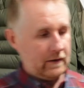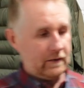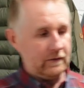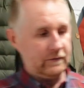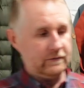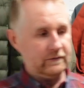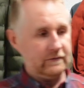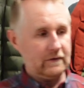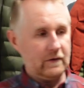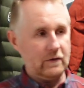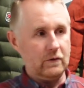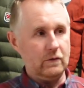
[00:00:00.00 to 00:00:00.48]

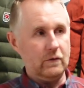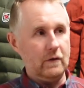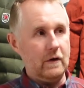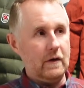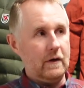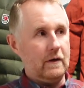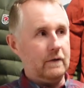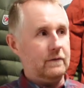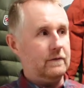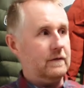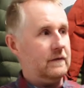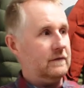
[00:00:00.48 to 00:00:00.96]
So
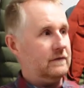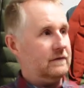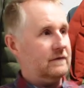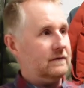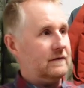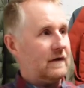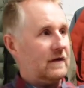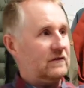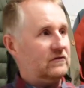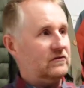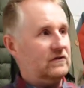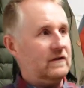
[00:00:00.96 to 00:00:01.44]
this is
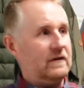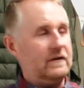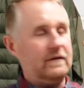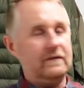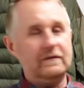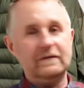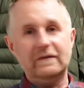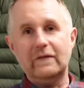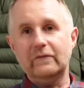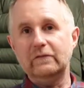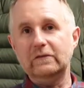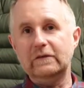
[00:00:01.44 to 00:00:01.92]
actually the
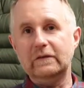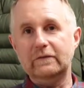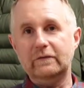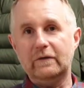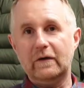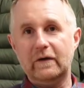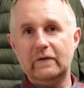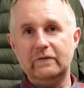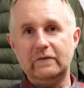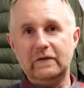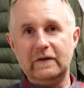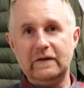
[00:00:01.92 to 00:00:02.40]

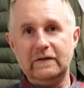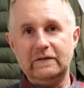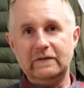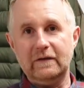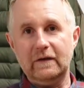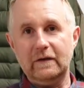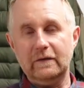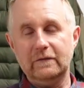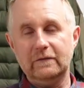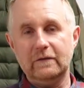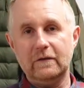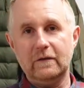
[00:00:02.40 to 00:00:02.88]

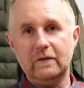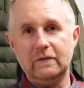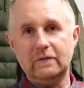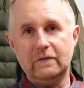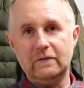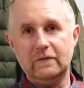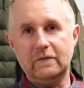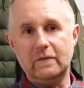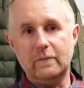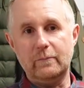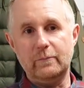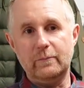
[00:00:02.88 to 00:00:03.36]
75-litre, so this
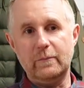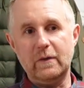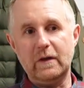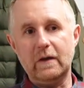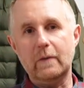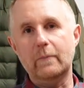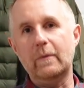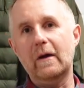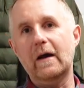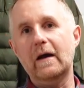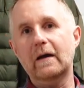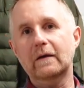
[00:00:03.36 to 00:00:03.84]
is the
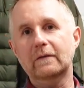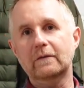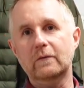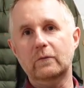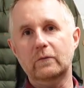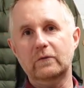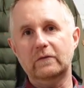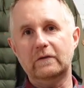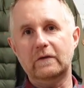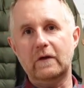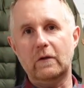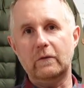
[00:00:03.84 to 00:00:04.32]
bigger bag that
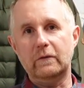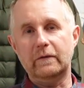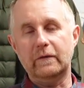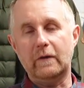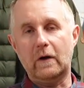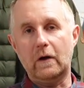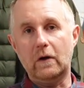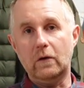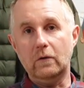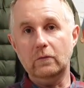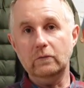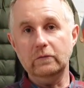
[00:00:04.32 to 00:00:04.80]
would go in the
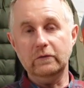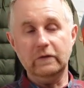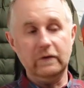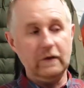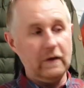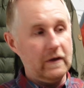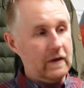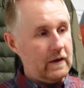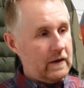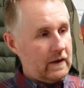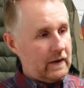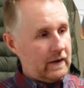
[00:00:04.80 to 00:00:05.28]
hold.
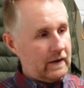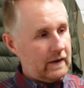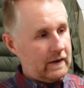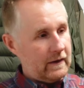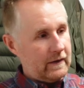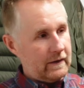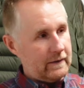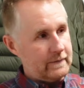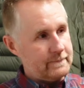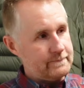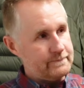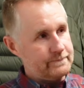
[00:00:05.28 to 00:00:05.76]

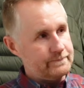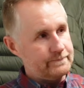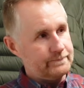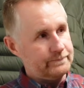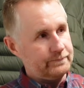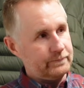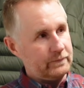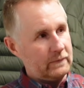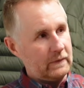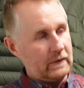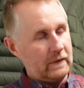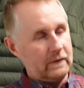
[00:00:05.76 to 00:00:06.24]

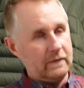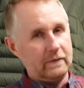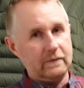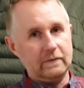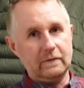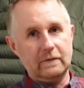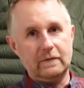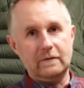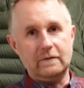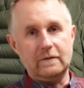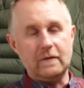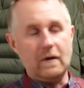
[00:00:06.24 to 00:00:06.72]

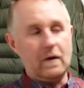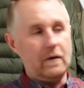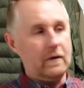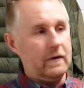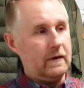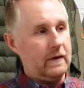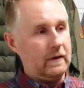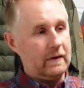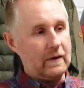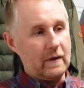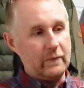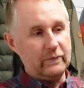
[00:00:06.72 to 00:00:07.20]

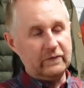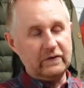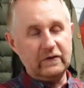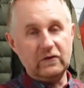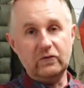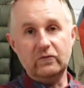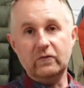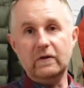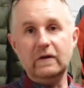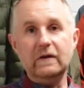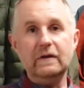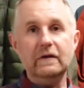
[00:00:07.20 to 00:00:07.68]
It comes in
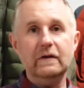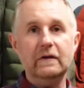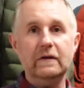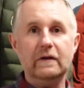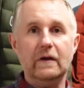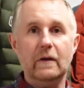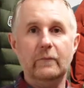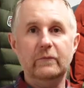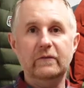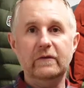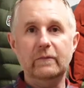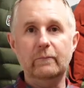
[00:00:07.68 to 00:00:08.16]
green and it
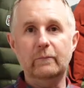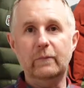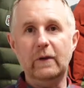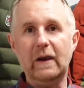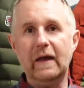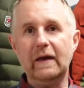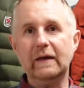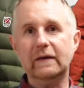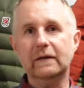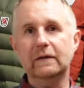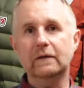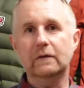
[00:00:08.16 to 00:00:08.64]
comes in
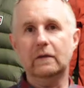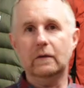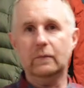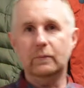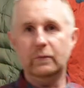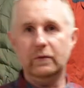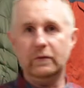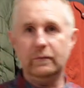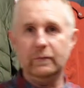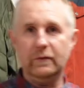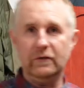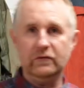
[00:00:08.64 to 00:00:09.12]
black, and I'll
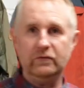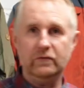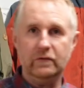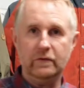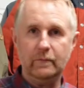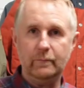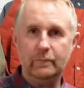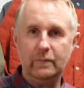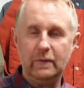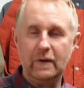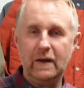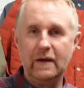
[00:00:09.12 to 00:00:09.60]
put a picture of
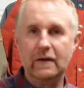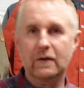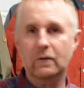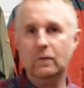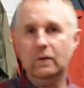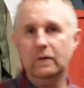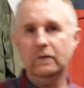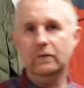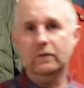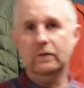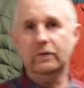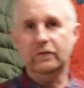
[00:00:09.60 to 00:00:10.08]
the black
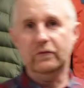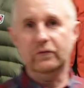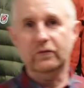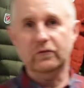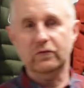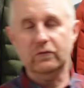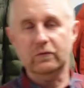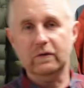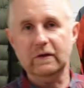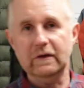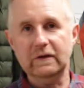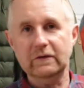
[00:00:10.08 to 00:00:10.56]
one on the
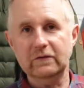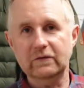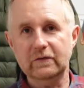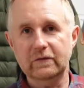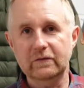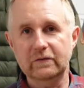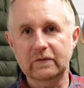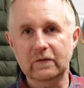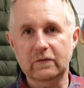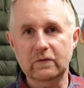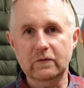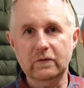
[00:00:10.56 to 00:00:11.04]
screen
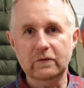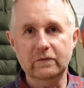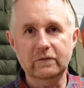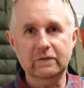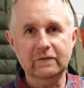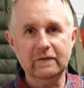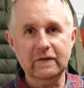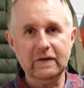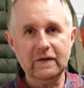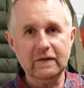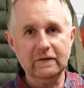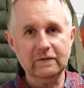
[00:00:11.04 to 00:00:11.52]
just so you can
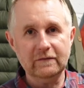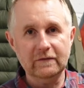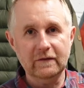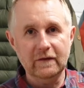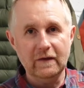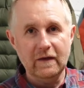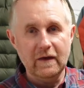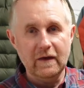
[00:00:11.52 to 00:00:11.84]
see it.